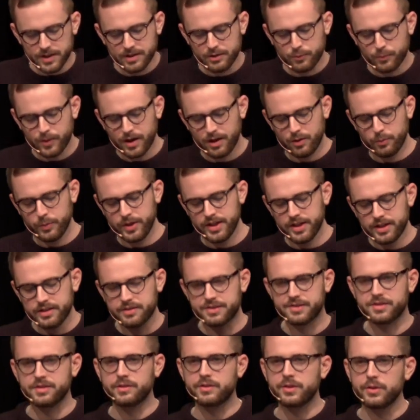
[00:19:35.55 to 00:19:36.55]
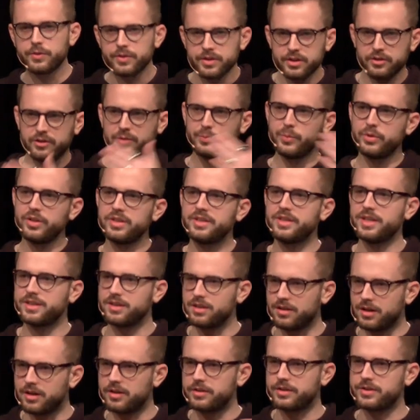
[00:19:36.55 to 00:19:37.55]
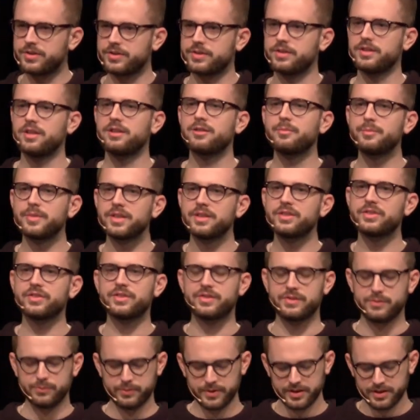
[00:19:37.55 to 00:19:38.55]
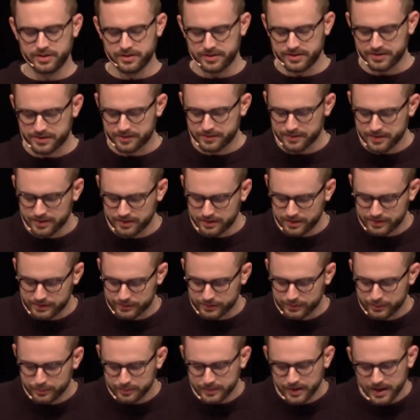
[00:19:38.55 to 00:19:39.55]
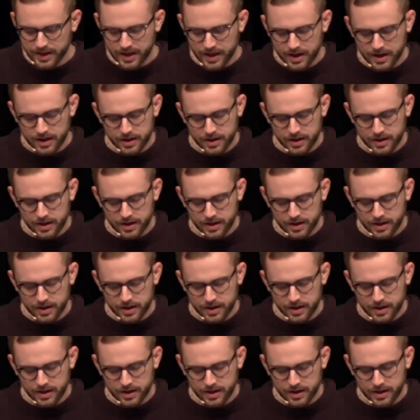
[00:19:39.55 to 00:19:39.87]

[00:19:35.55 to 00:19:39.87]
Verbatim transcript: And while we, the security community at large, I don't mean just we in this room,